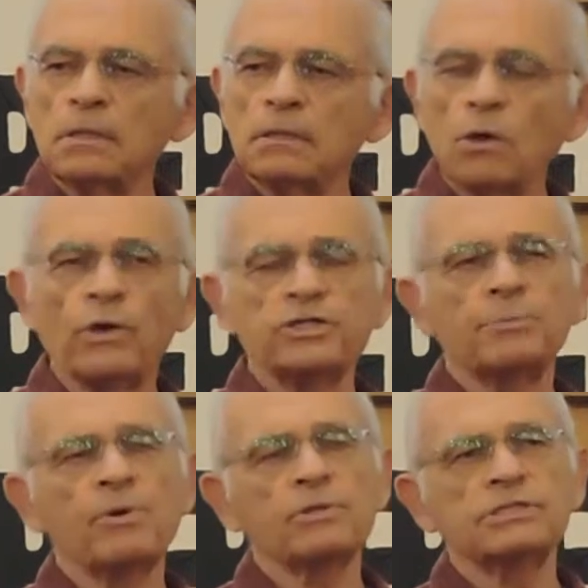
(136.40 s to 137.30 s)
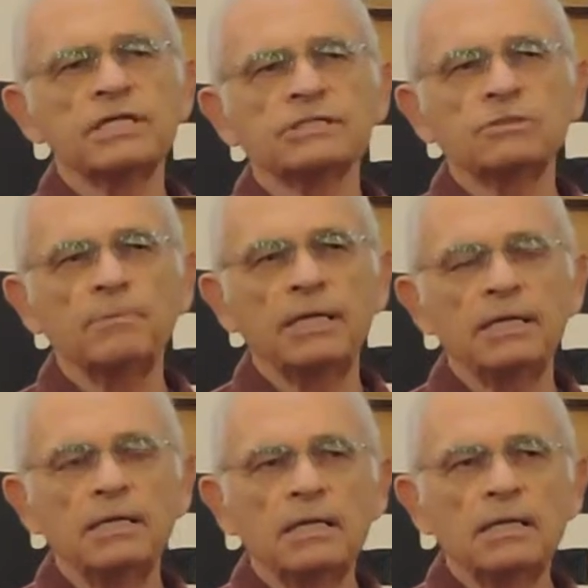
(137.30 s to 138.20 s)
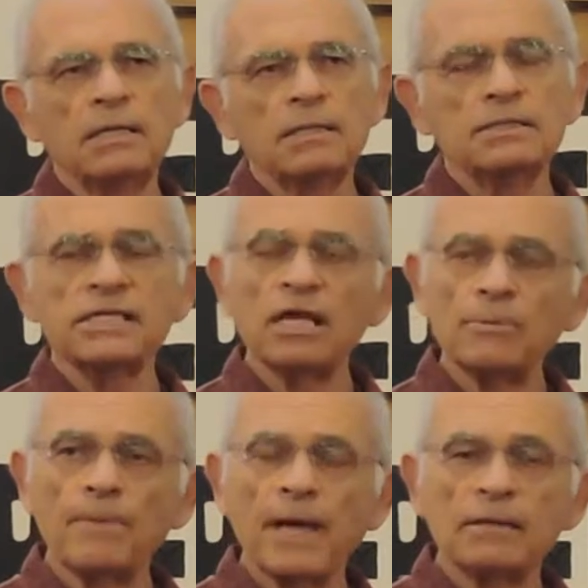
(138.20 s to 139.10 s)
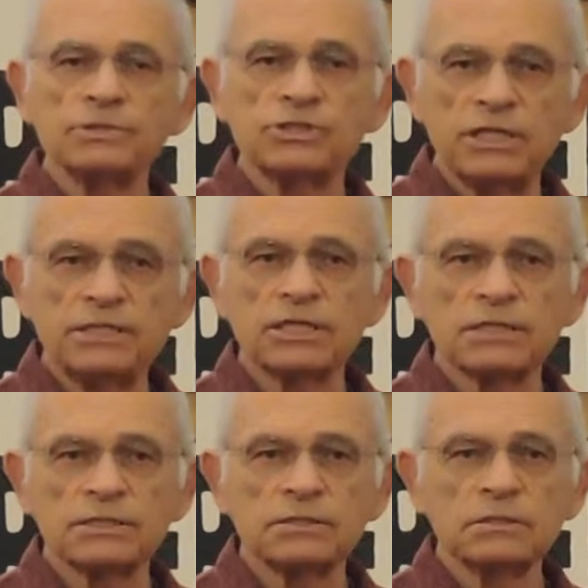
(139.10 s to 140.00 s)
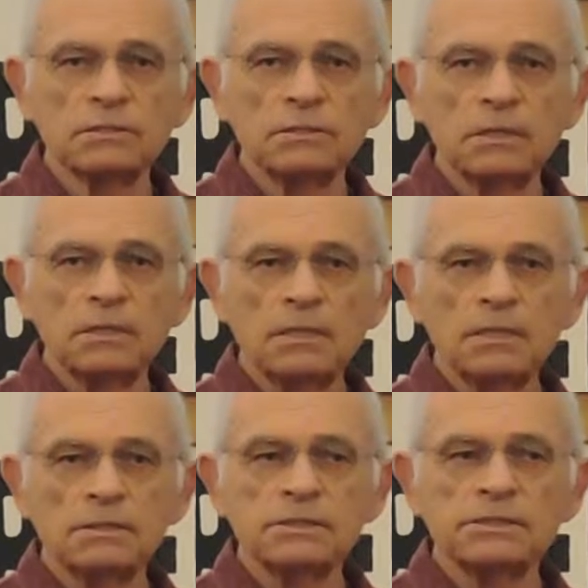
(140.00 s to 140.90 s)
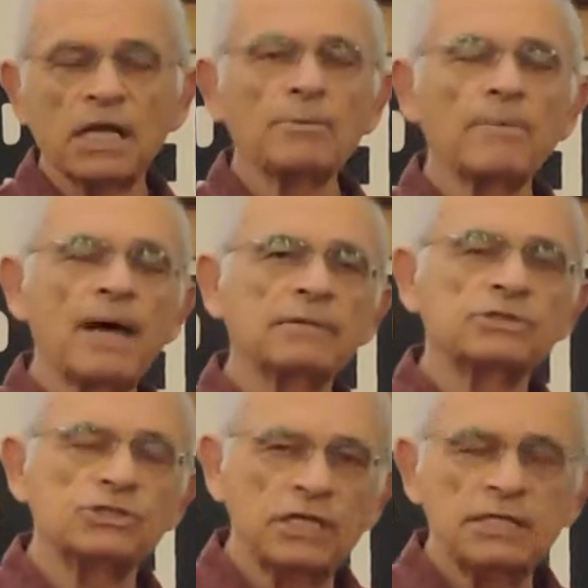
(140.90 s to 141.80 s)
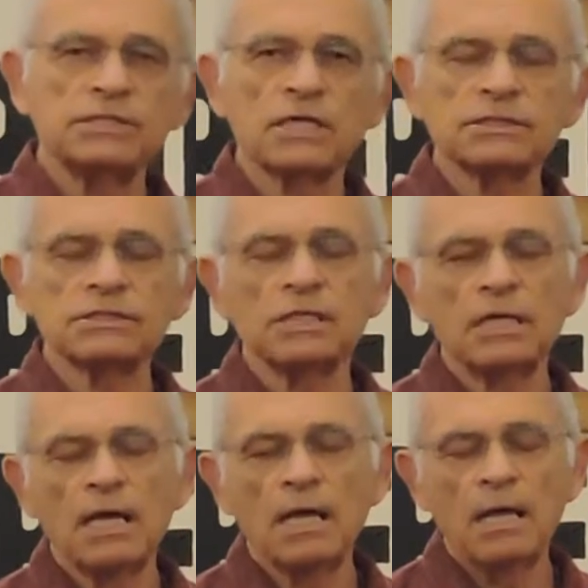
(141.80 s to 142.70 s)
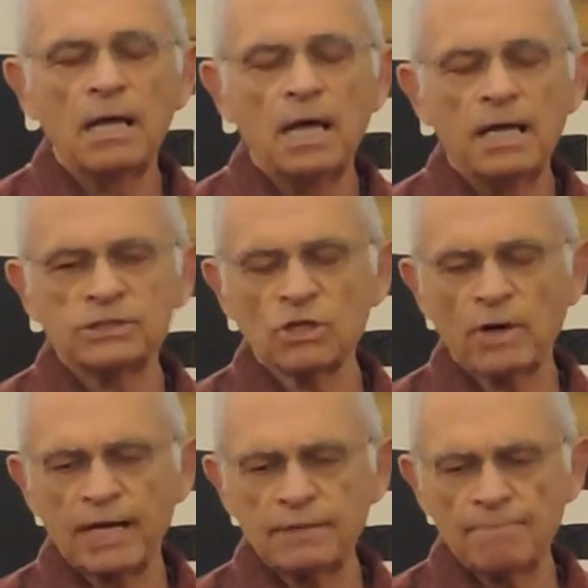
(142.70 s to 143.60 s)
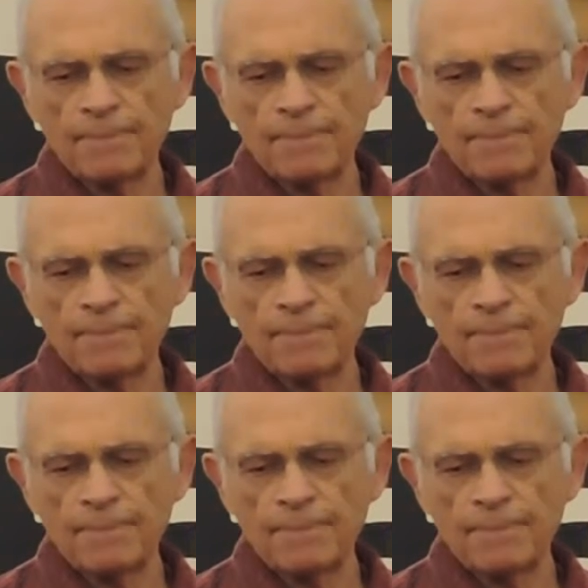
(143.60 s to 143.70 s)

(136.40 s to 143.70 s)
the Holy Spirit says to me, tell him about Jesus. Tell him about Jesus. And so I